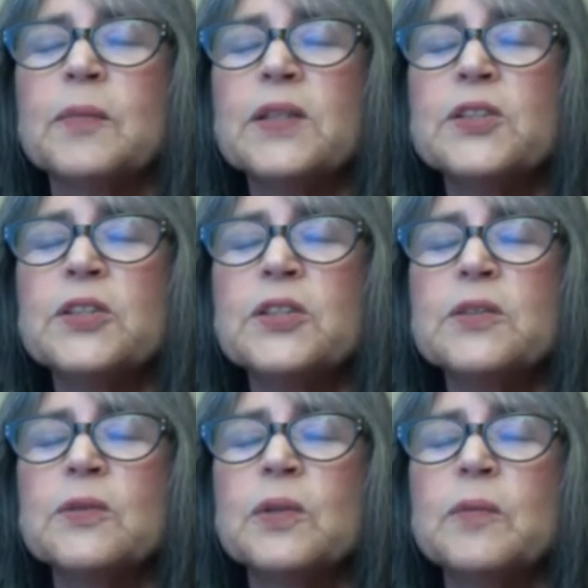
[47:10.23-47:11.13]
Let's
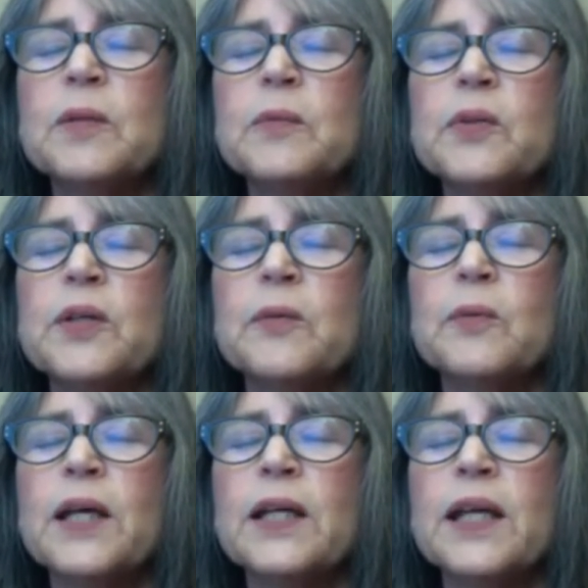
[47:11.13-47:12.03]
just remember that
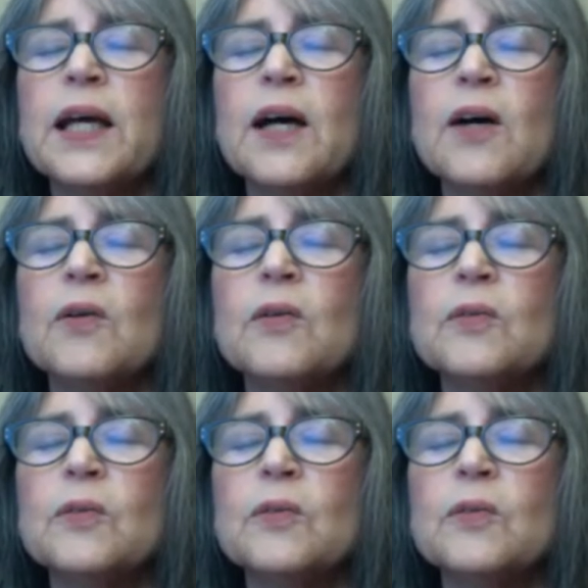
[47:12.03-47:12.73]
right now,